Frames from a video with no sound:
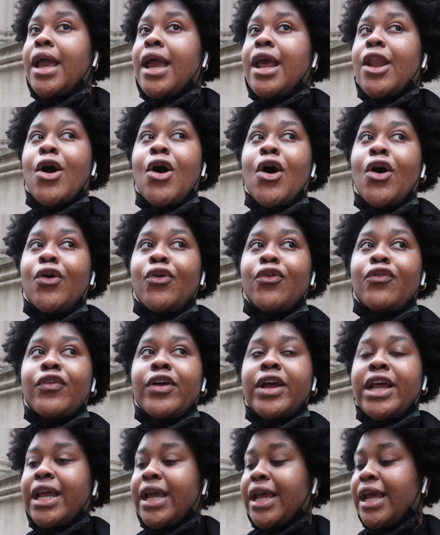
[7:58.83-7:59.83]
and over
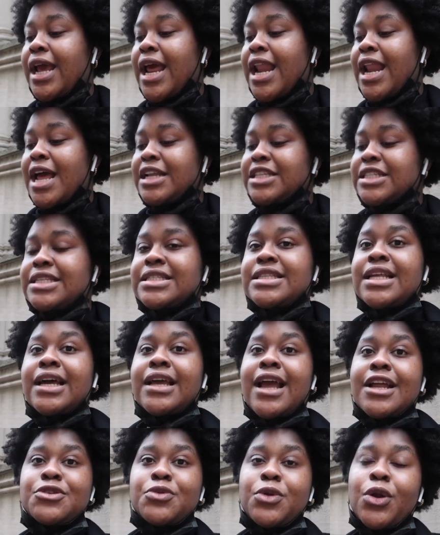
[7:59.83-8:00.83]
it. And I just
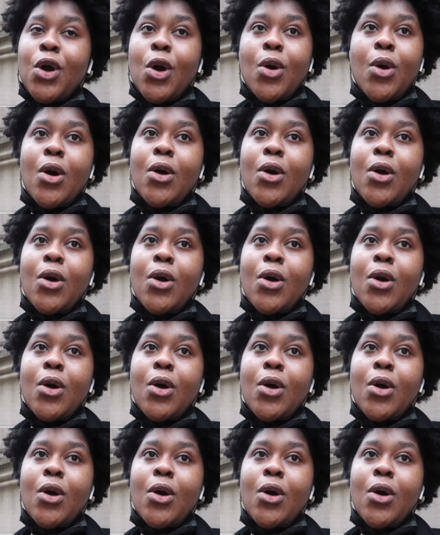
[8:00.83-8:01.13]
like, I just want to go